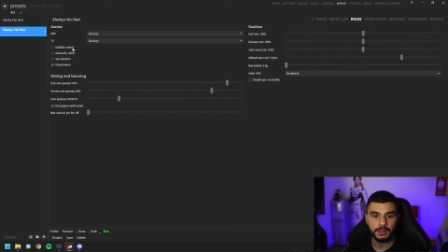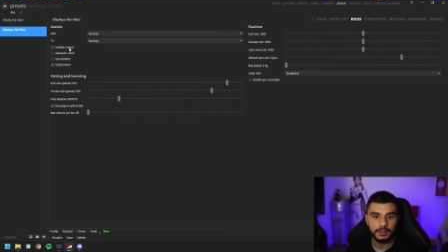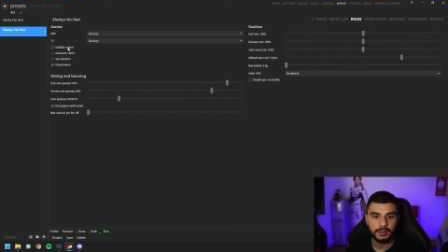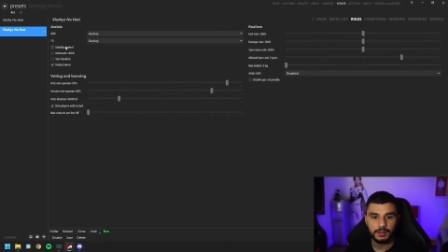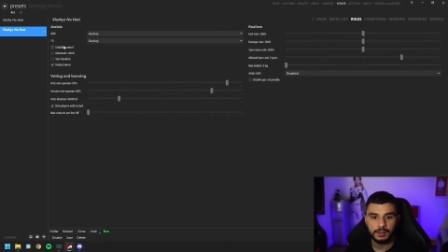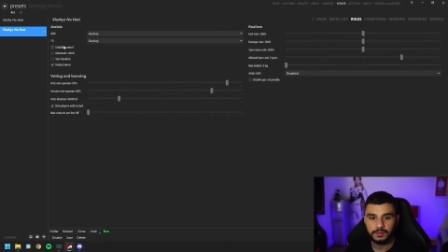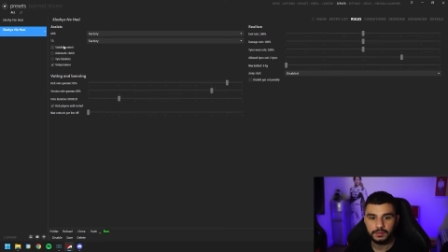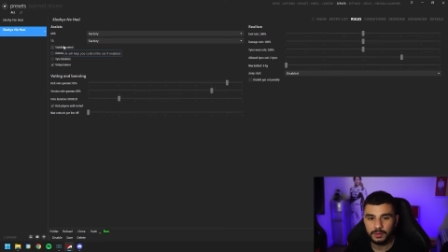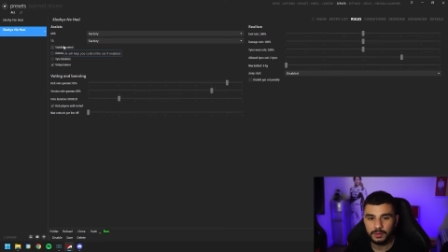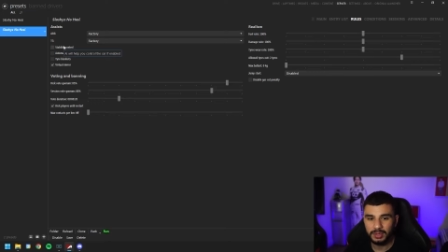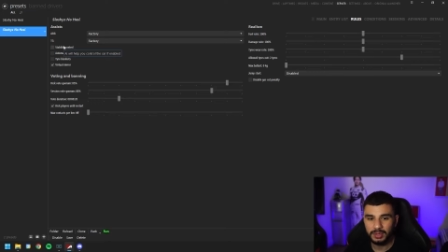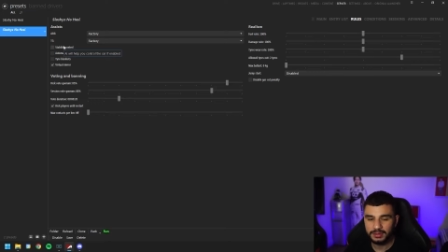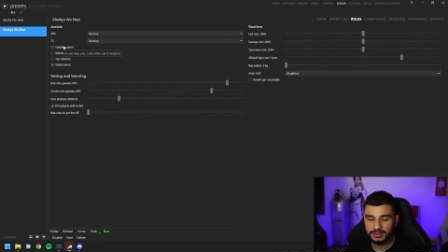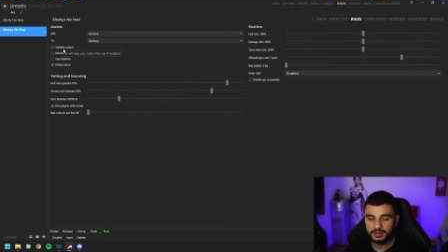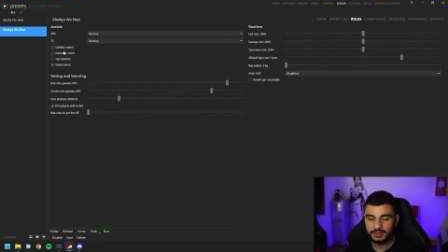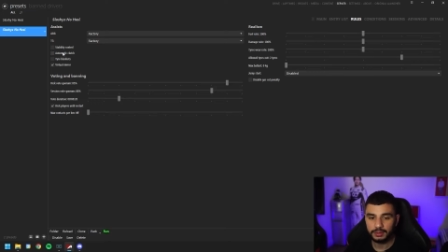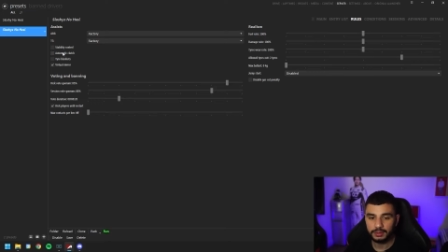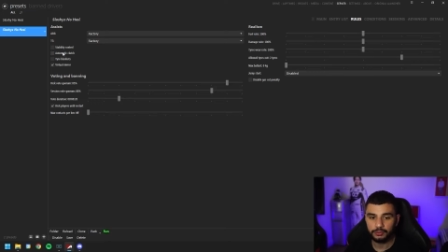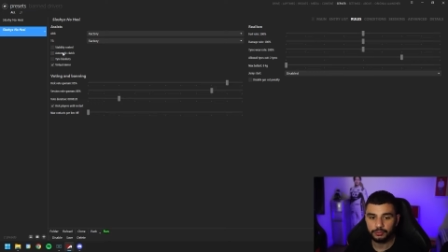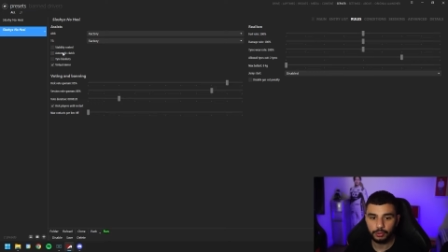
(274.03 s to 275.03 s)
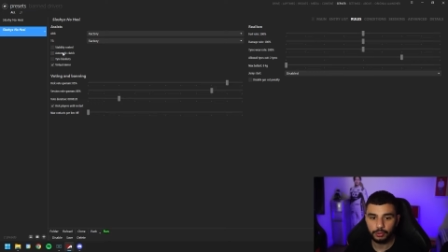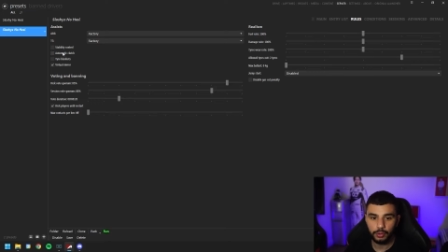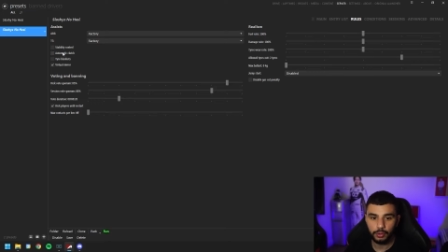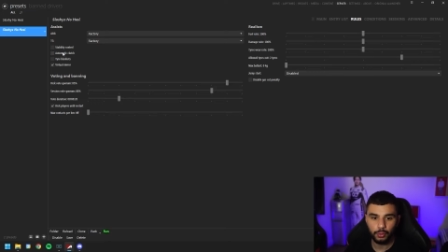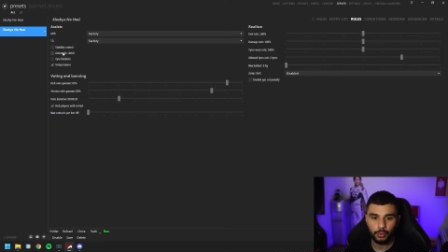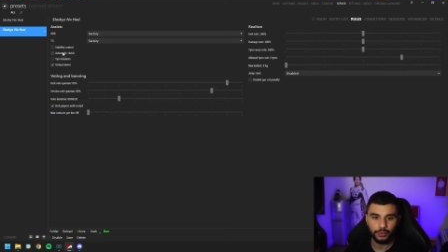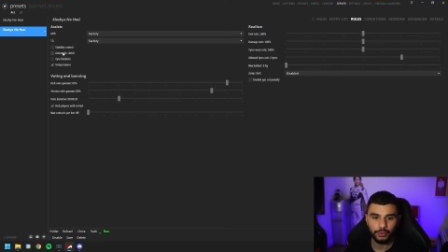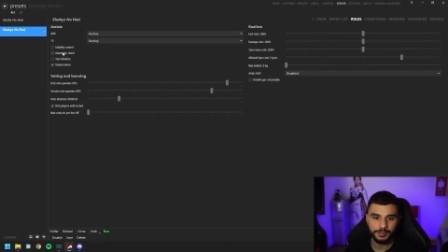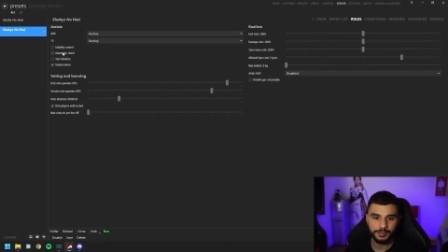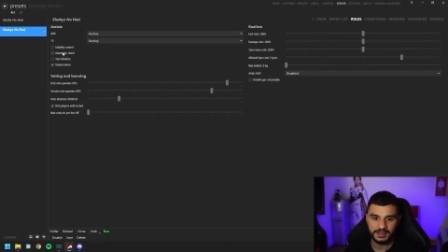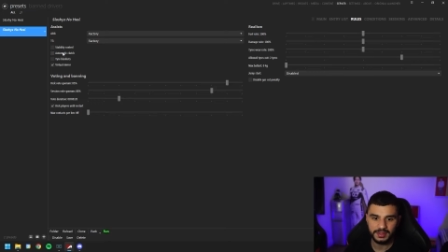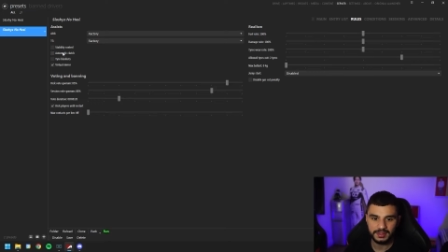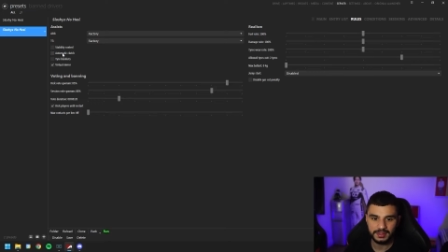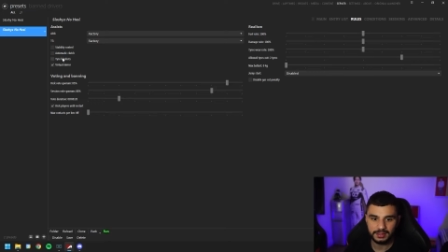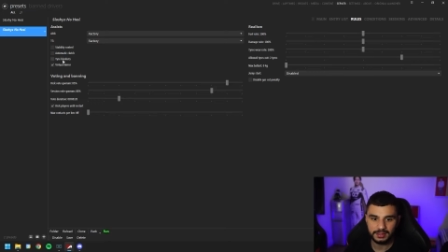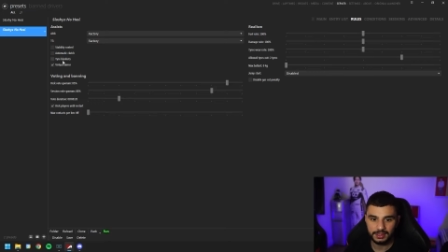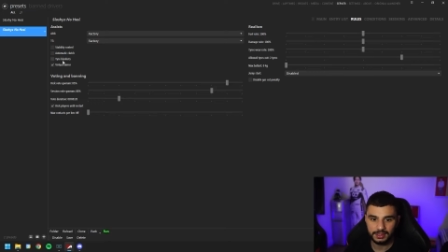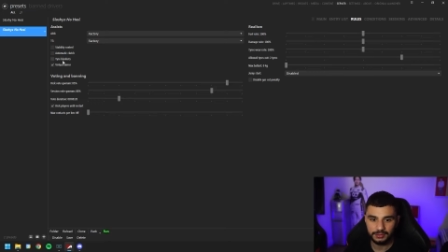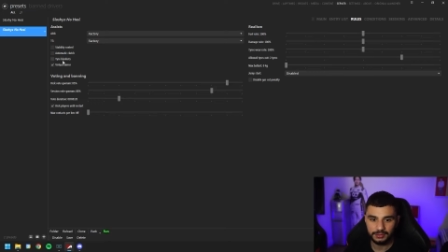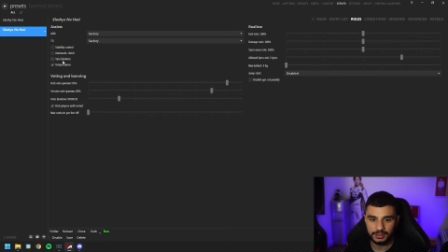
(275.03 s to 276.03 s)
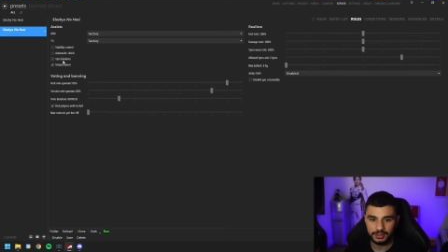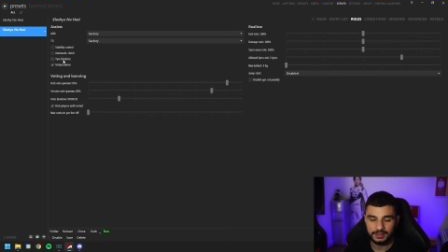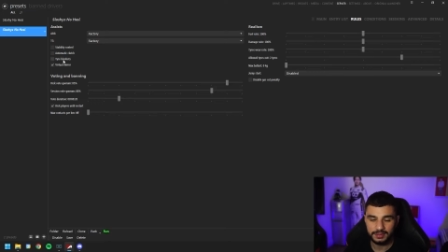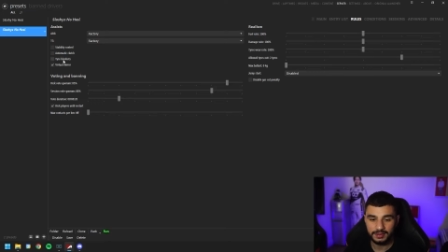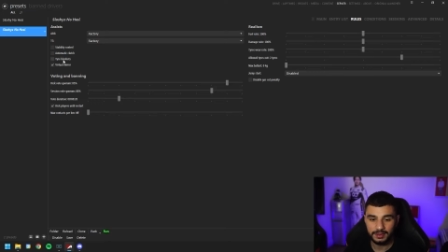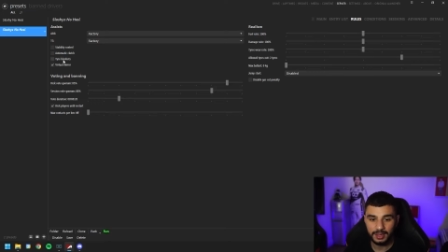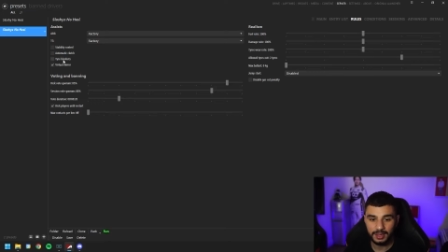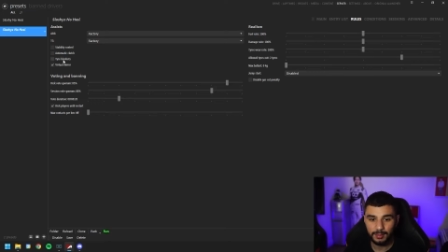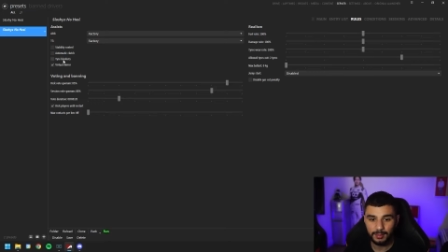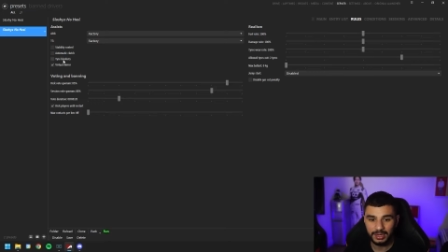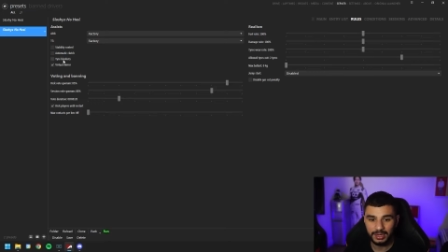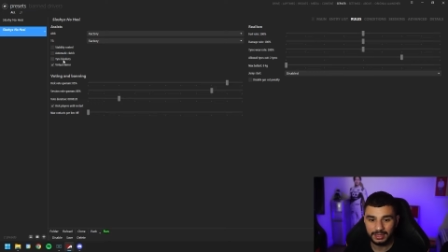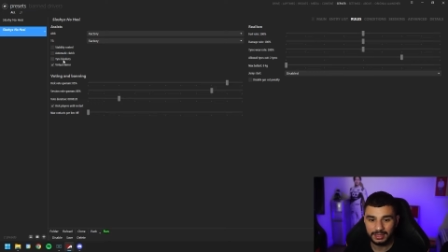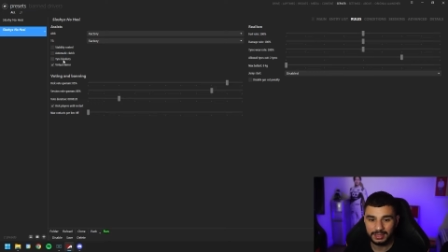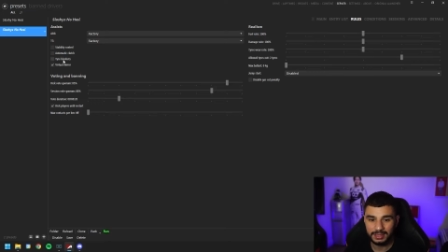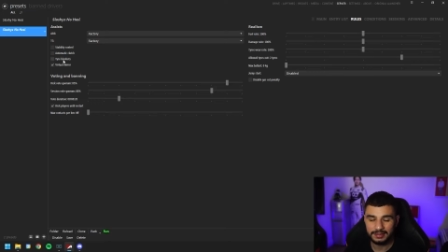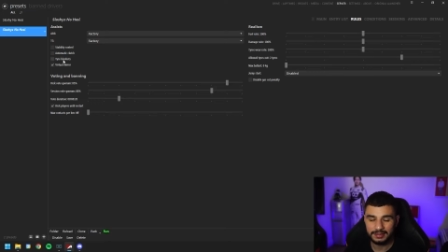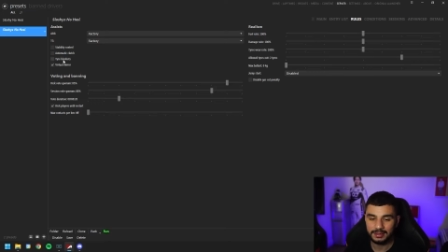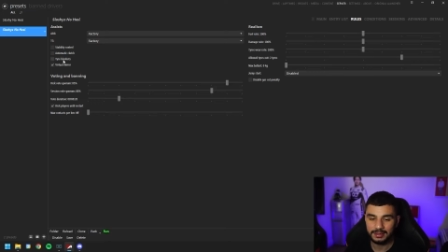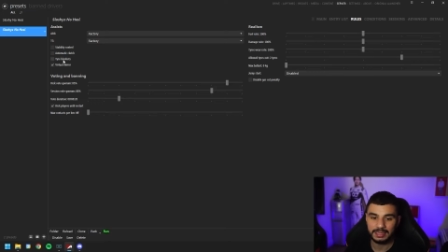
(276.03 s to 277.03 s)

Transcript: Stability control, automatic clutch and tire blankets.